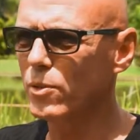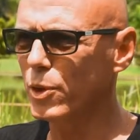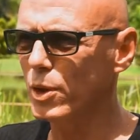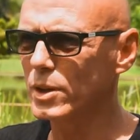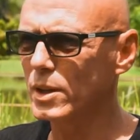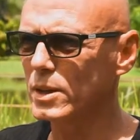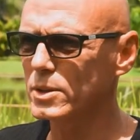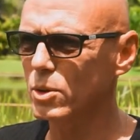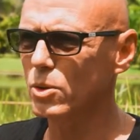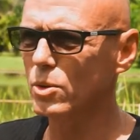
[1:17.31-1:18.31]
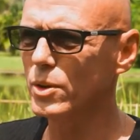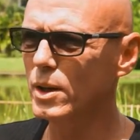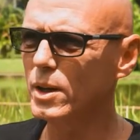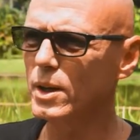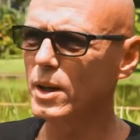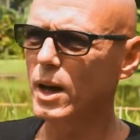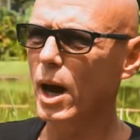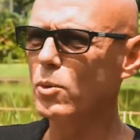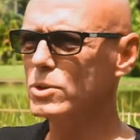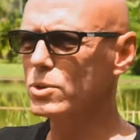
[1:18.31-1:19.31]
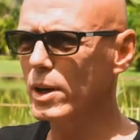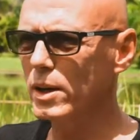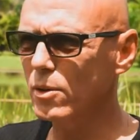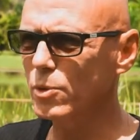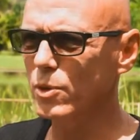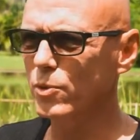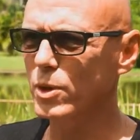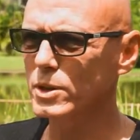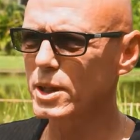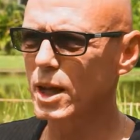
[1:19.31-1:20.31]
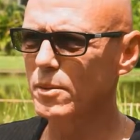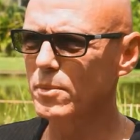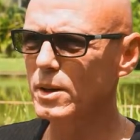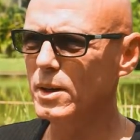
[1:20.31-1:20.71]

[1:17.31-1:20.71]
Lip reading: 13 years old, I was drinking for the first time.